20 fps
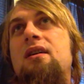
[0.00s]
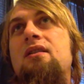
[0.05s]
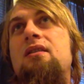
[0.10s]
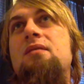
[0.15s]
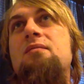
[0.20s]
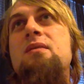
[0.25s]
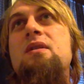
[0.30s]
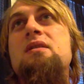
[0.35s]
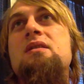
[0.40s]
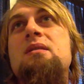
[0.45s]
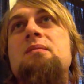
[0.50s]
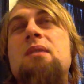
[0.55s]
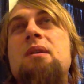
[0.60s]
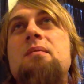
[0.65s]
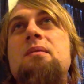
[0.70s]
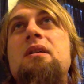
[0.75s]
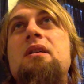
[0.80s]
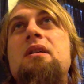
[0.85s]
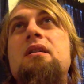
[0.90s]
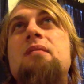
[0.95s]
the music
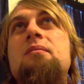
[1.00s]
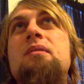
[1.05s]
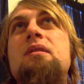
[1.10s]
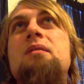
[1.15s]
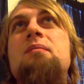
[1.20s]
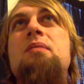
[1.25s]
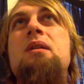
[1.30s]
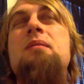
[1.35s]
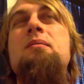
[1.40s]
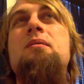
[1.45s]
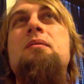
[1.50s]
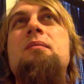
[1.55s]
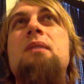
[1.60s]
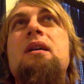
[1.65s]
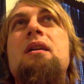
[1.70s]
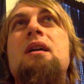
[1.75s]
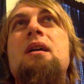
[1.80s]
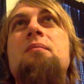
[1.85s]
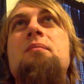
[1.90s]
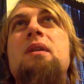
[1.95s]
might be good, but the people
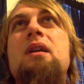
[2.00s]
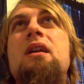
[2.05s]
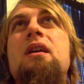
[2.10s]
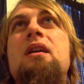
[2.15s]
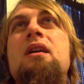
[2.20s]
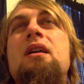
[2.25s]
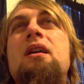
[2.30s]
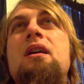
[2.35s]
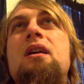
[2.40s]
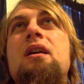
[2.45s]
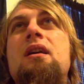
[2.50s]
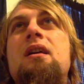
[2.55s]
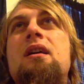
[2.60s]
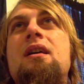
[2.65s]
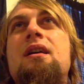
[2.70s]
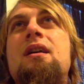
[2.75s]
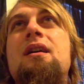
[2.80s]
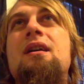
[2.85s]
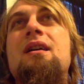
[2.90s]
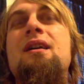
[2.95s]
might not be
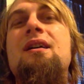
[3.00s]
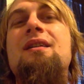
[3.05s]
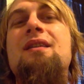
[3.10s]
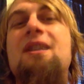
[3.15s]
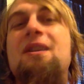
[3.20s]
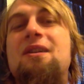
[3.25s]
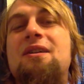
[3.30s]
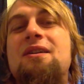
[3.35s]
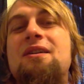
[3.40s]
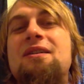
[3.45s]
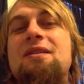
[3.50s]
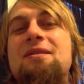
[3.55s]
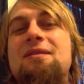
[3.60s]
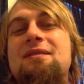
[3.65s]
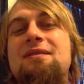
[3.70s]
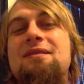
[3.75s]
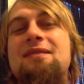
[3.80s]
that good,